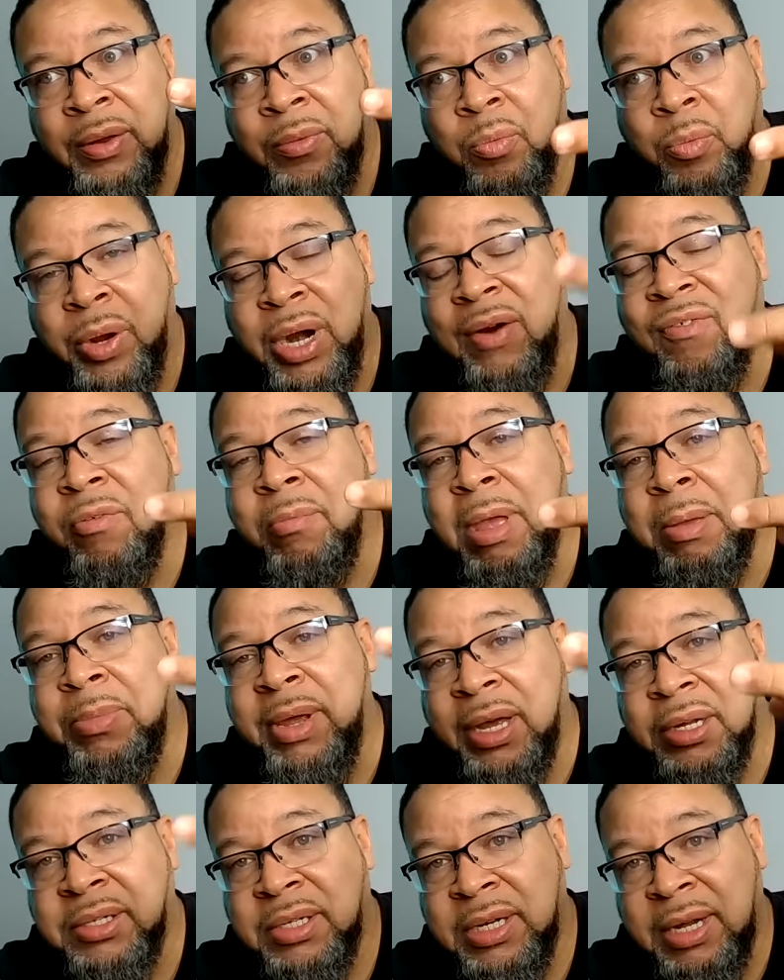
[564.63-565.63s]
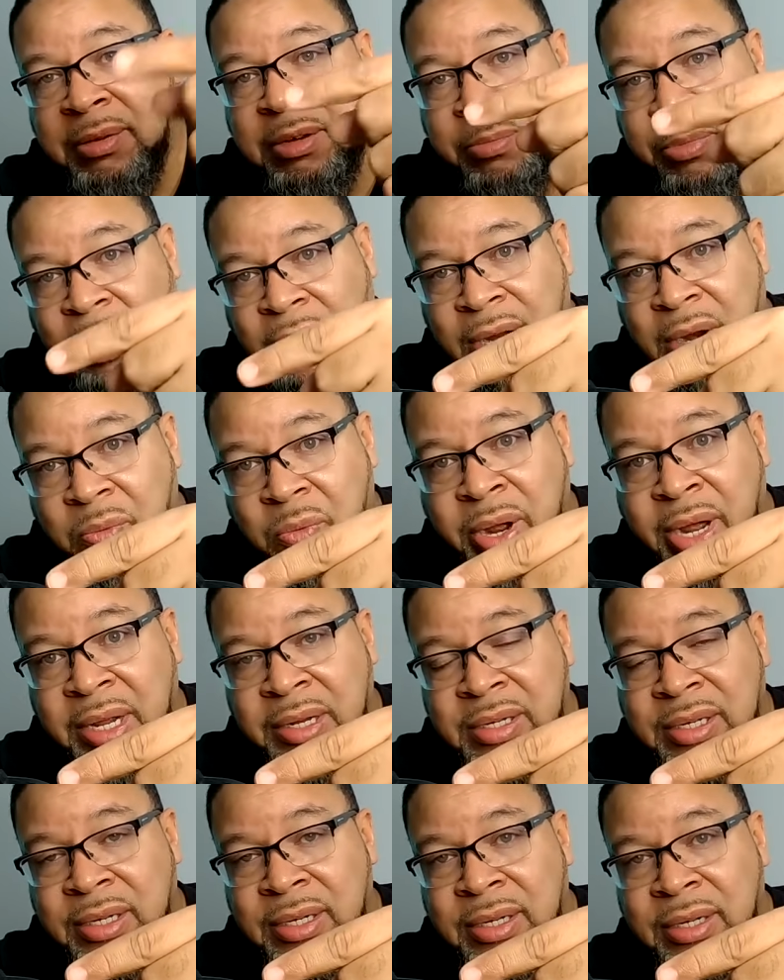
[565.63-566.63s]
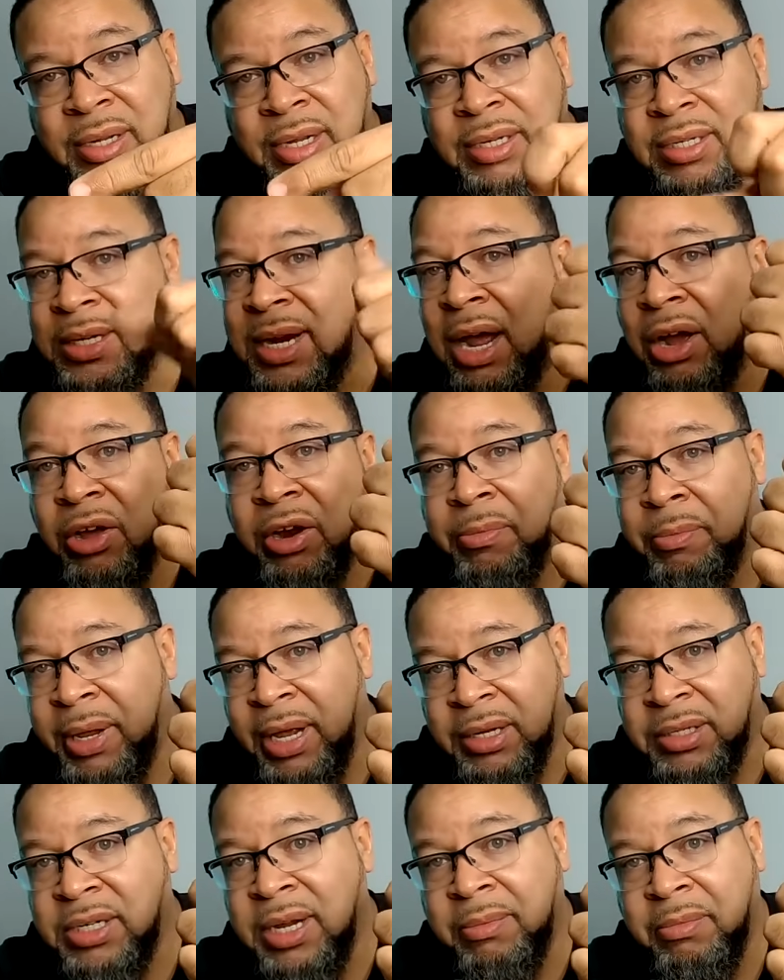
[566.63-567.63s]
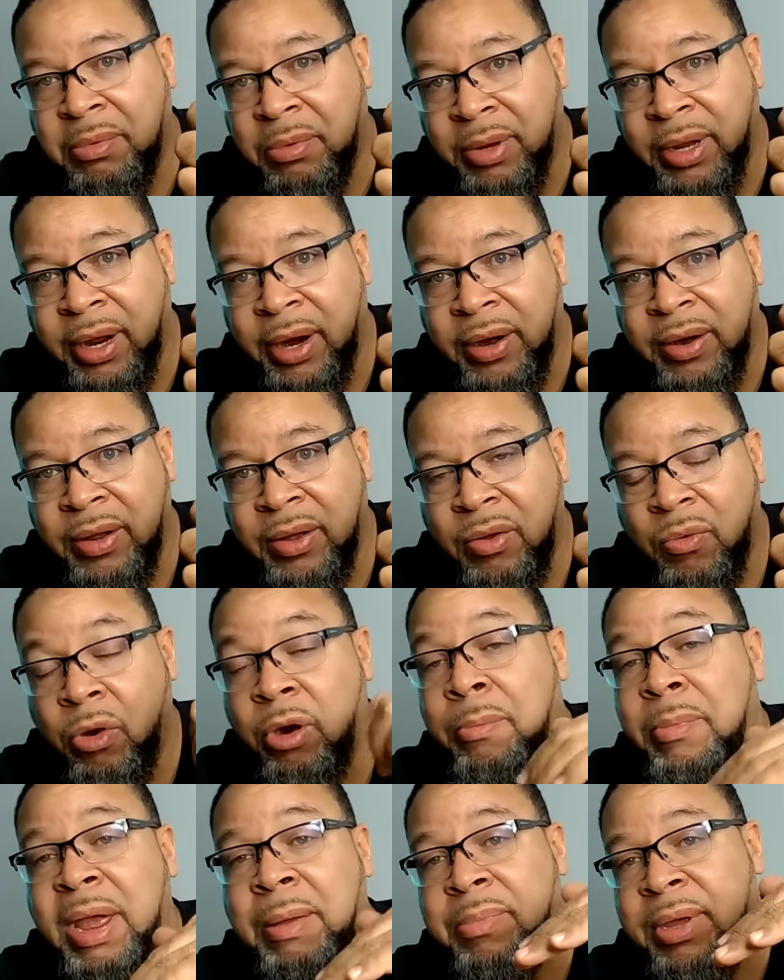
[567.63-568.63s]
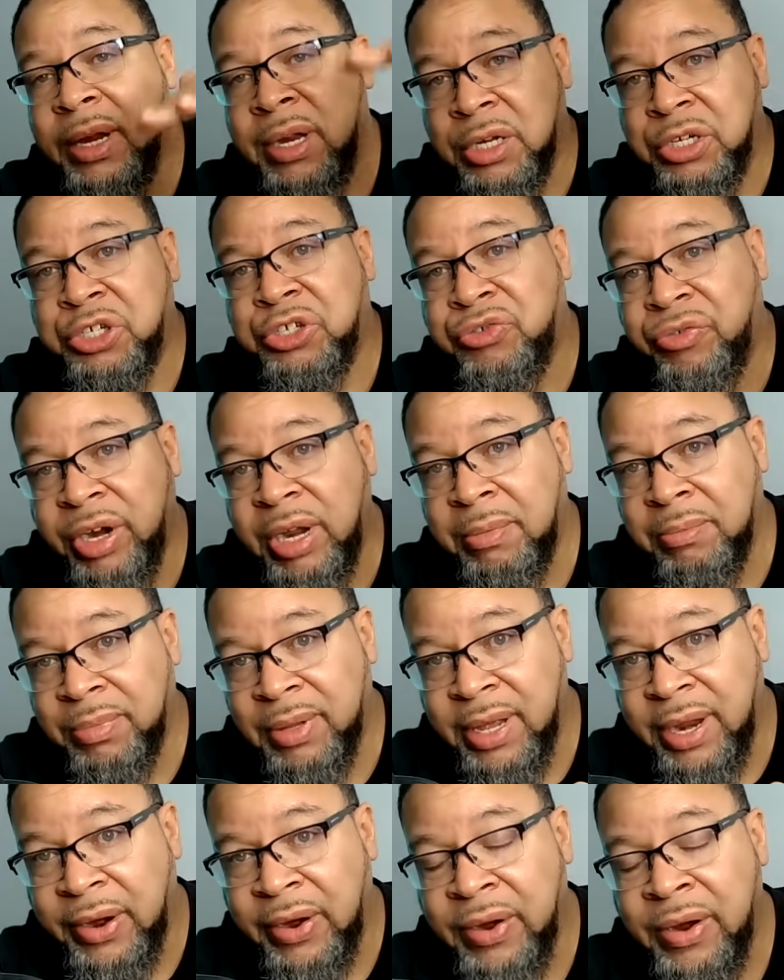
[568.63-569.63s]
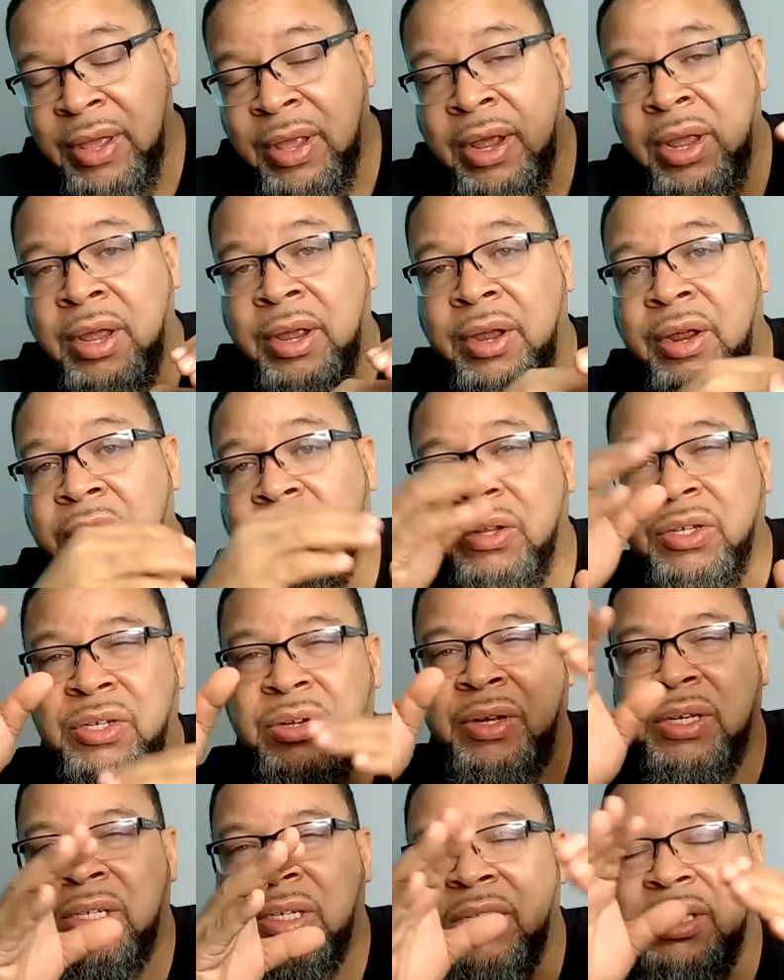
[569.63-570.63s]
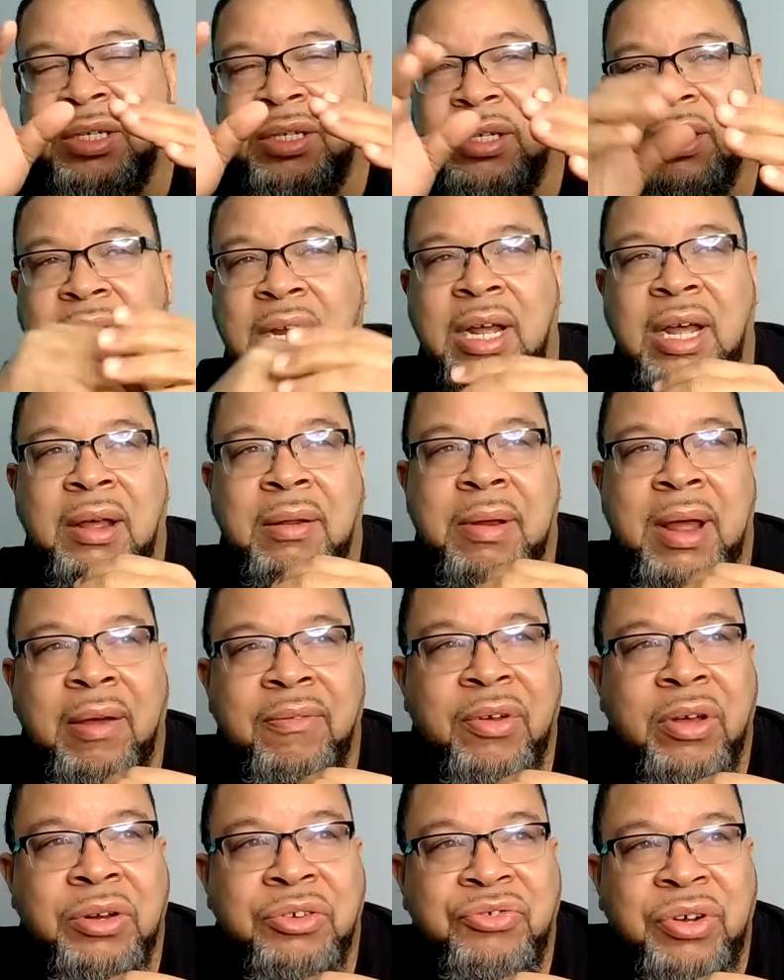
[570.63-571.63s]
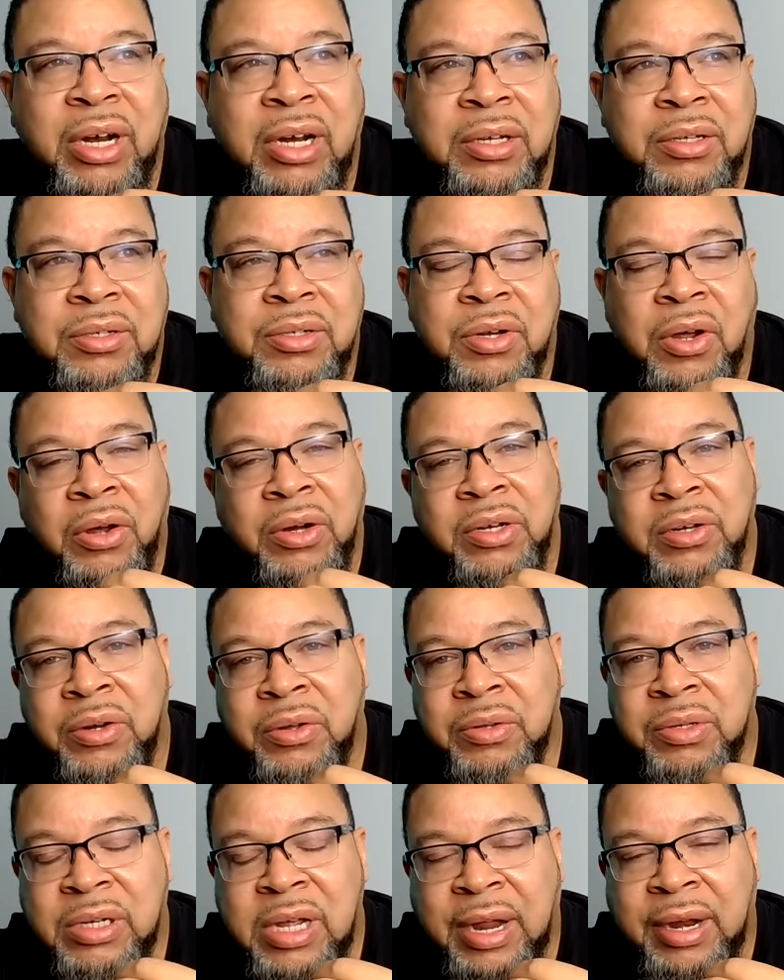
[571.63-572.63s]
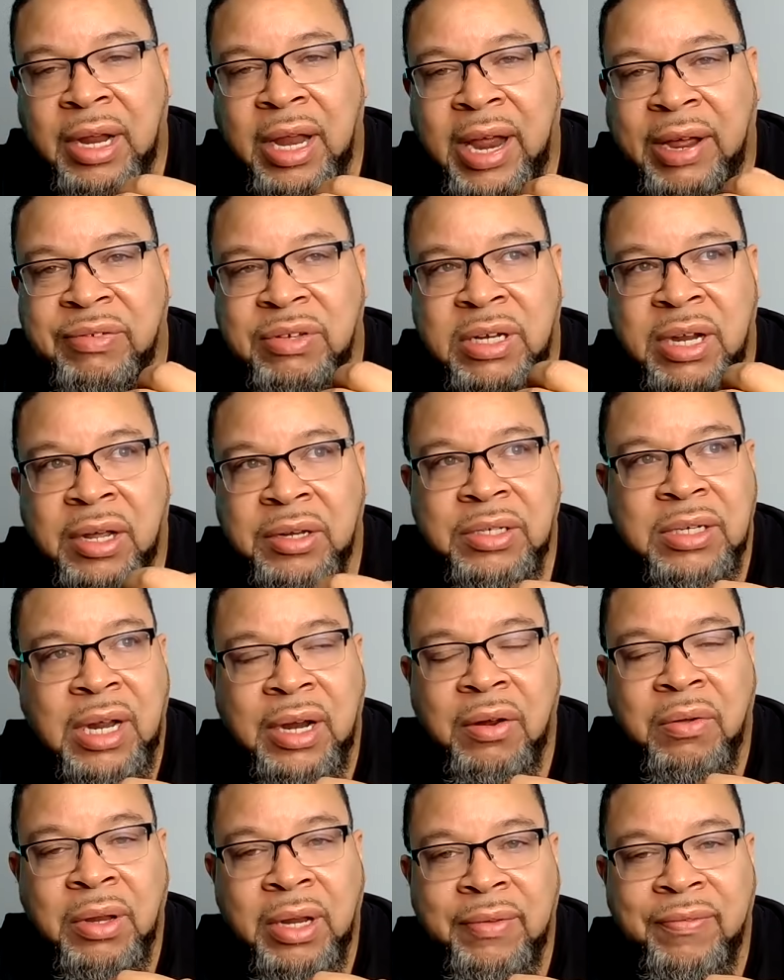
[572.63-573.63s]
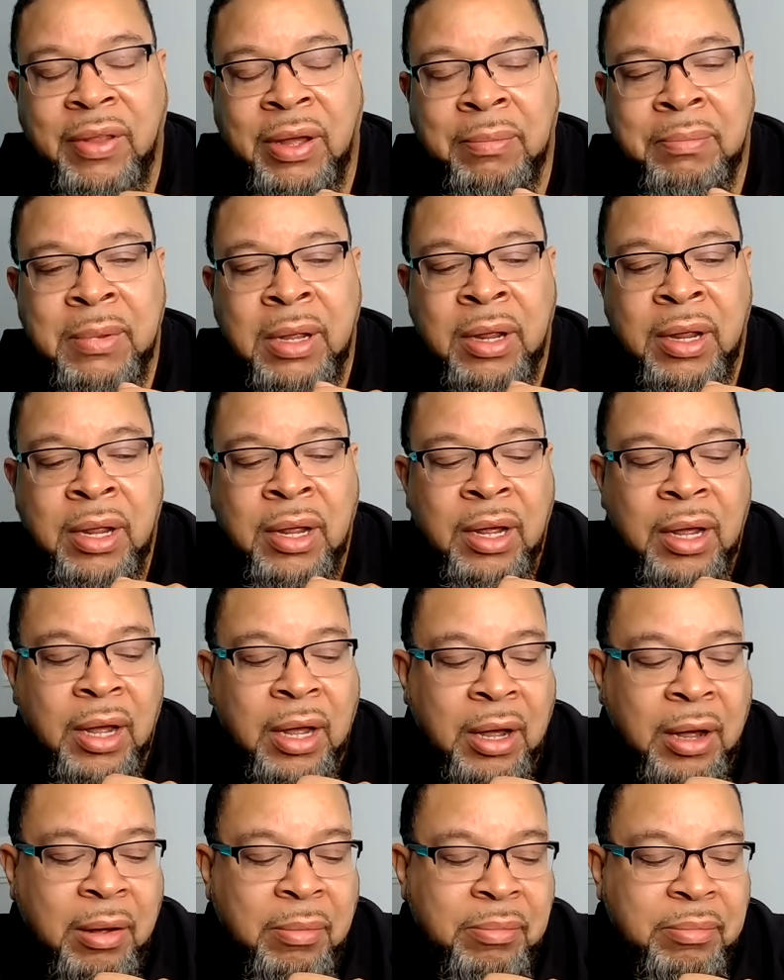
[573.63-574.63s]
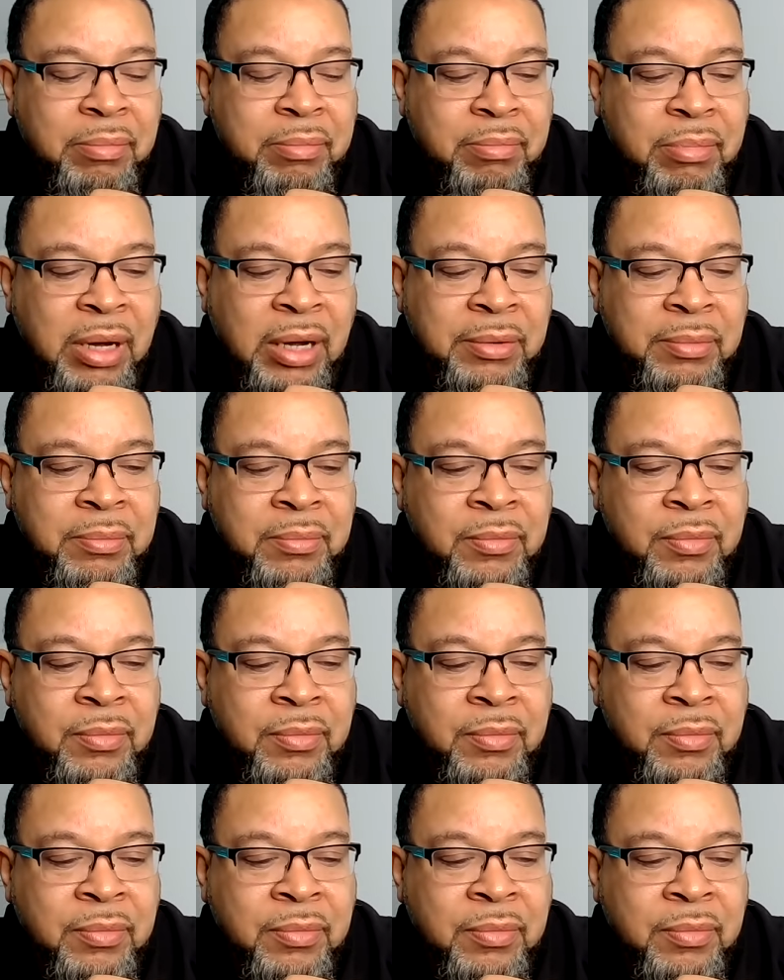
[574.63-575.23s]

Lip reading: whatever may be acceptable in the West is not going to be acceptable there, or maybe an extreme there. So it's just, and I'm not even going to try to talk to those kind of lifestyles because I don't live them. But